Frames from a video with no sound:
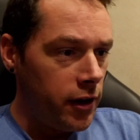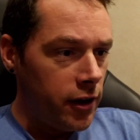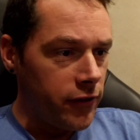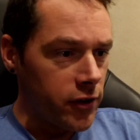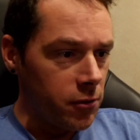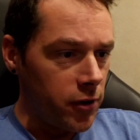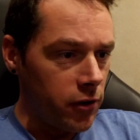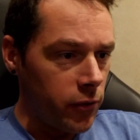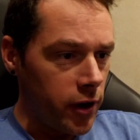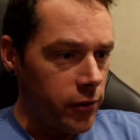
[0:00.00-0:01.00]
I found the
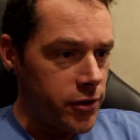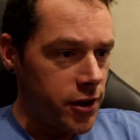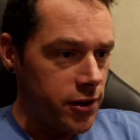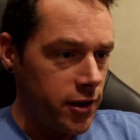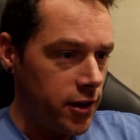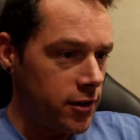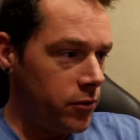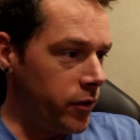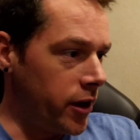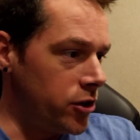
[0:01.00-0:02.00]
brown wire was disconnected
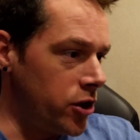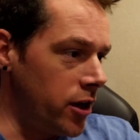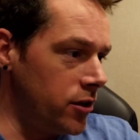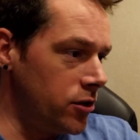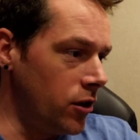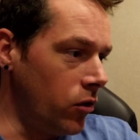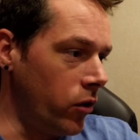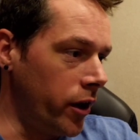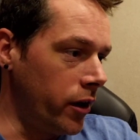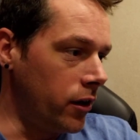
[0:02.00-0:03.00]
when I changed the
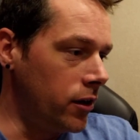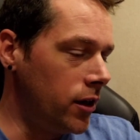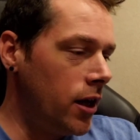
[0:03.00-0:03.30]
oil.